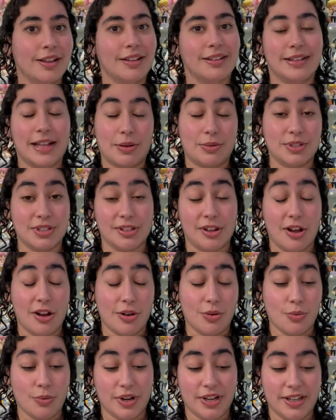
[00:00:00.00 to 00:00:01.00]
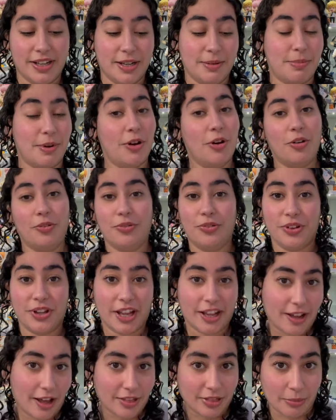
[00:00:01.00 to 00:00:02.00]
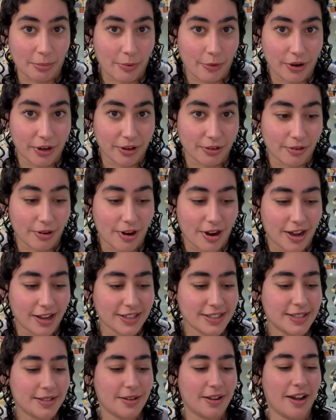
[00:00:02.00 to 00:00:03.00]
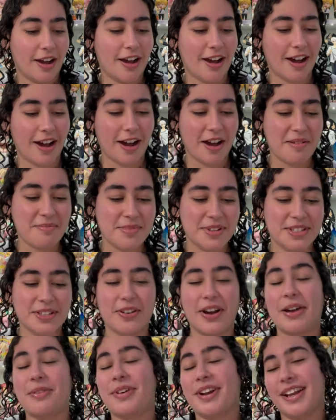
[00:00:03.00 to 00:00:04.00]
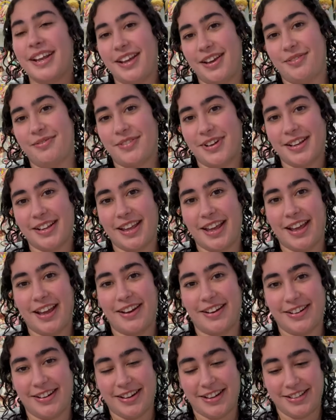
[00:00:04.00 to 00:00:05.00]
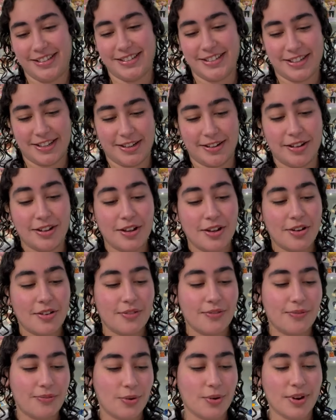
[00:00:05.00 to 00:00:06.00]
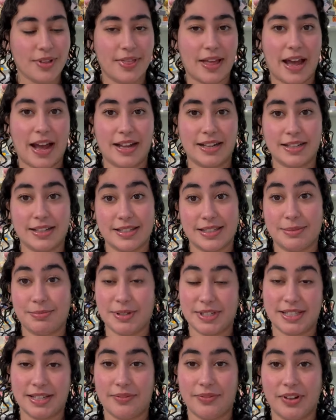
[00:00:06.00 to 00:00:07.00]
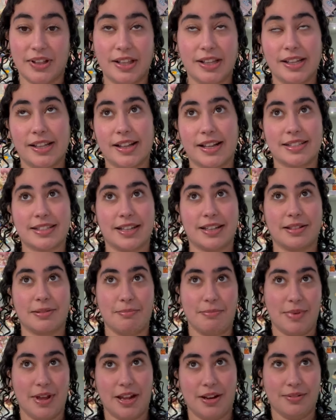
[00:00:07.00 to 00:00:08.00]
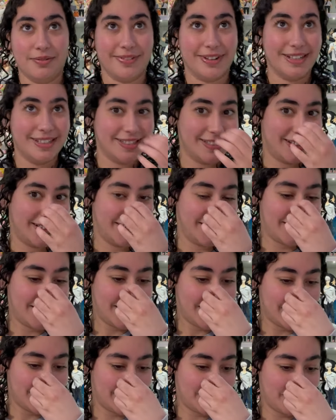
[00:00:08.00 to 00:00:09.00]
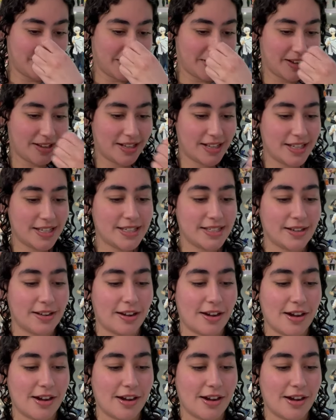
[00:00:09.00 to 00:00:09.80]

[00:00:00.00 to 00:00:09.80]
That was long-winded, but hopefully I got the point across. Um so I want to hit one K on Insta for that specifically. That's like the main reason, to be honest.